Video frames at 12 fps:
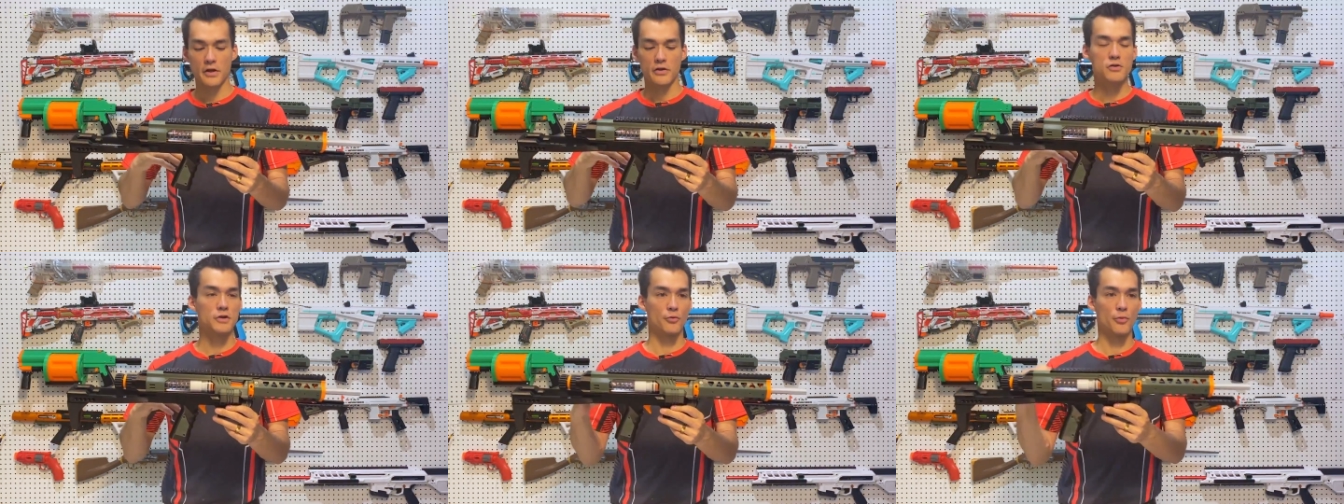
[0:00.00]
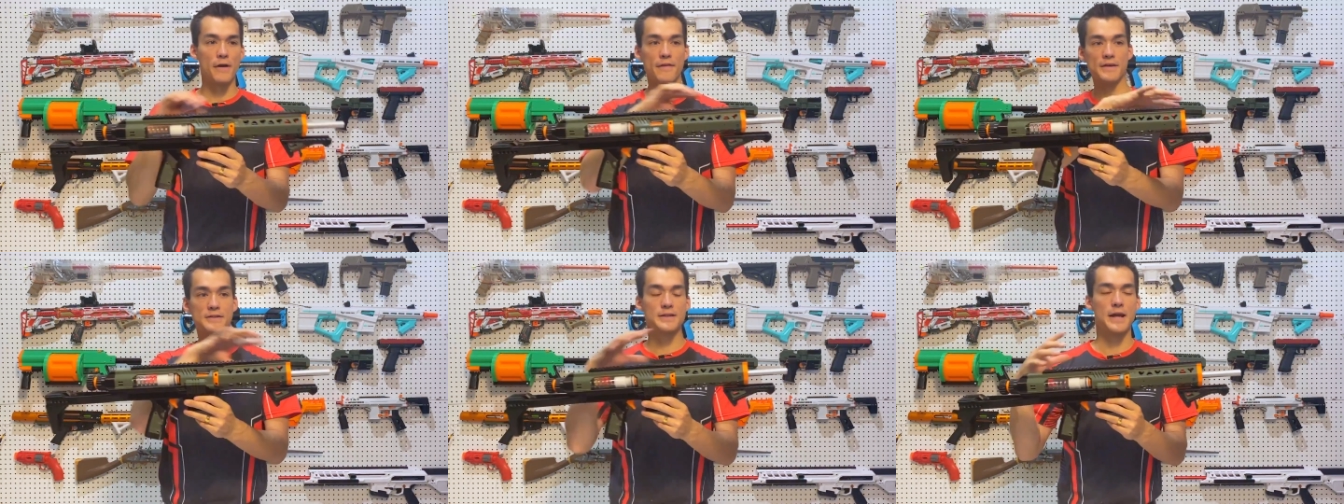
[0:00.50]
you can run
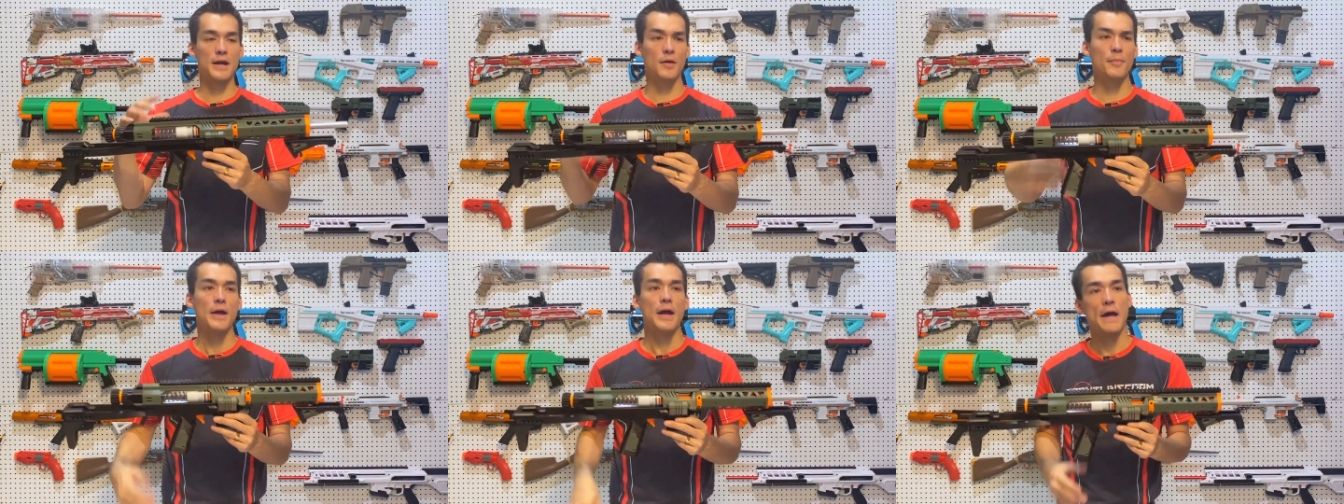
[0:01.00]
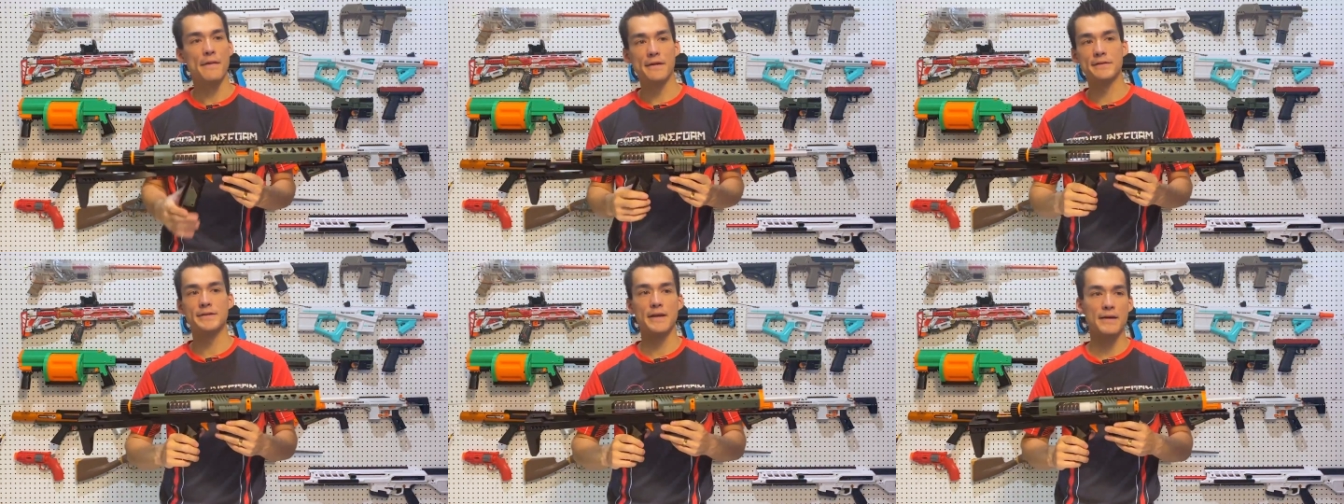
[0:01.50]
this setup, and
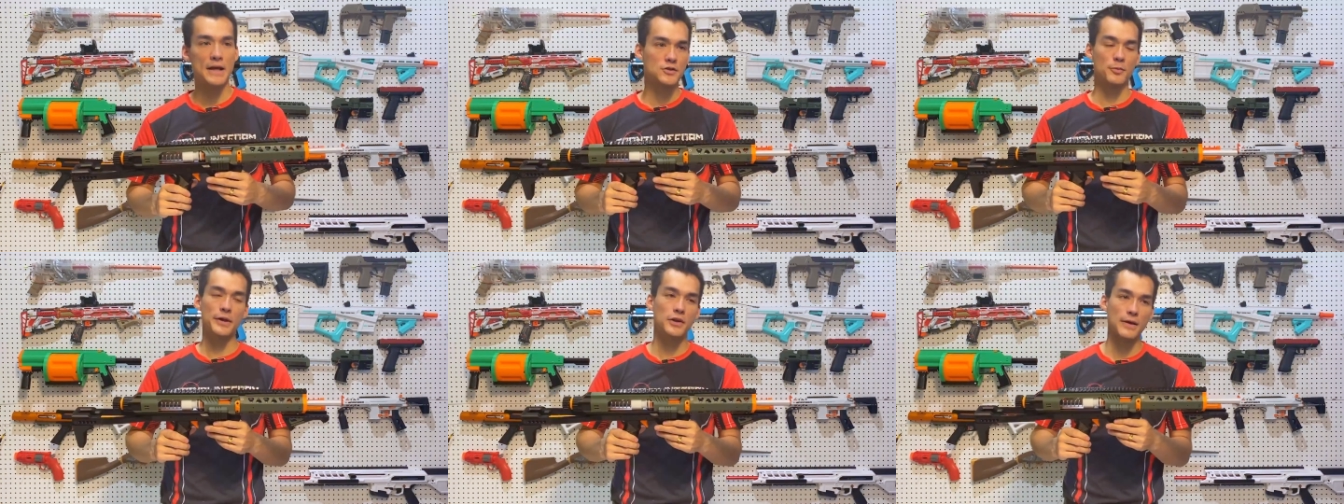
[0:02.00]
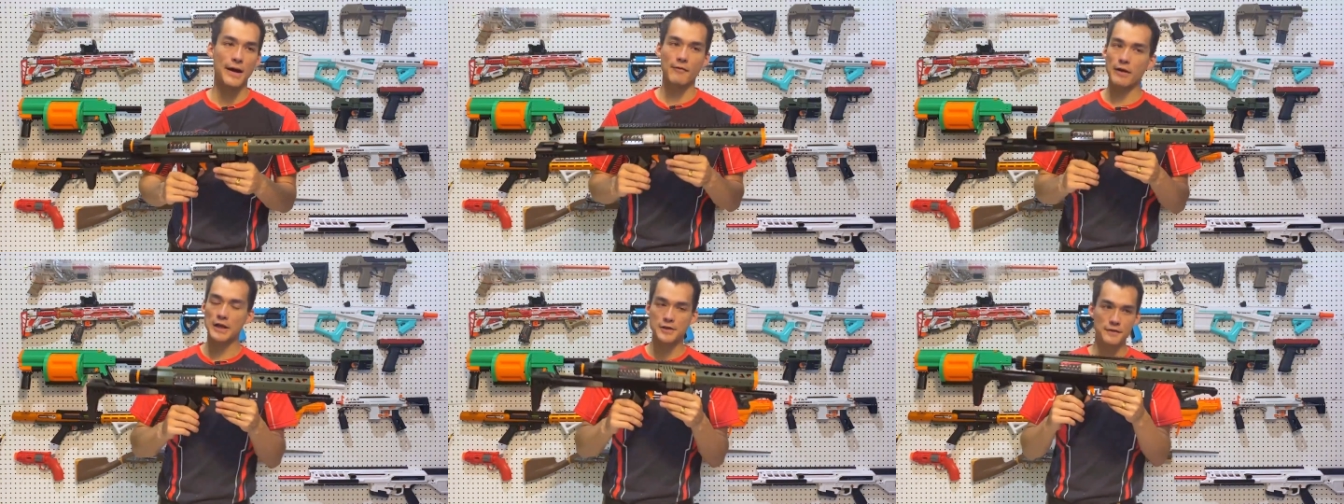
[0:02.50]
then say next week you have
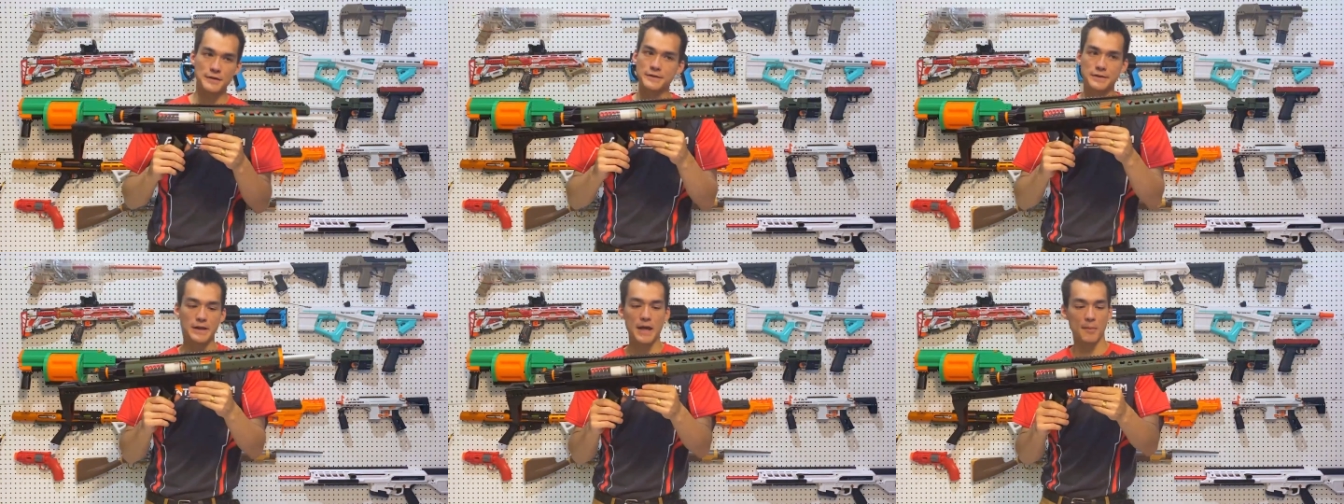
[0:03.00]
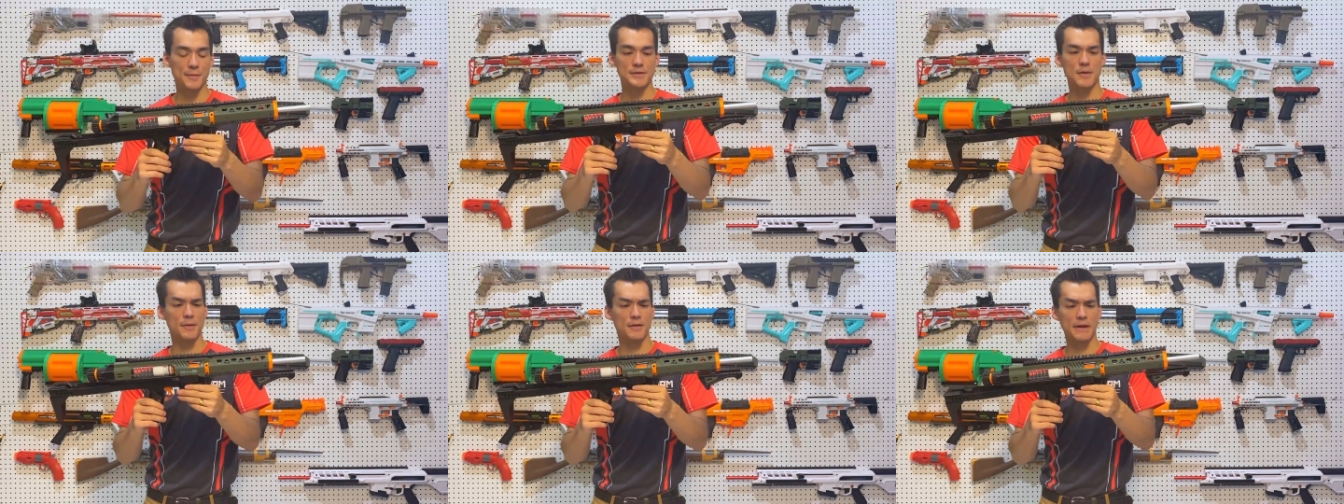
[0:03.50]
an HVZ game or
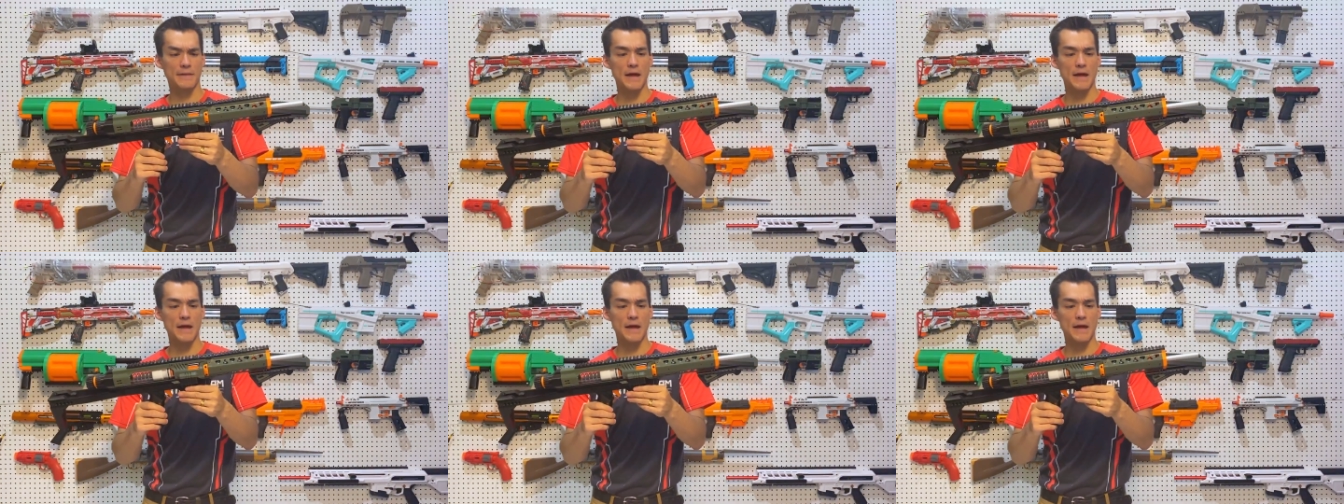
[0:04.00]
something like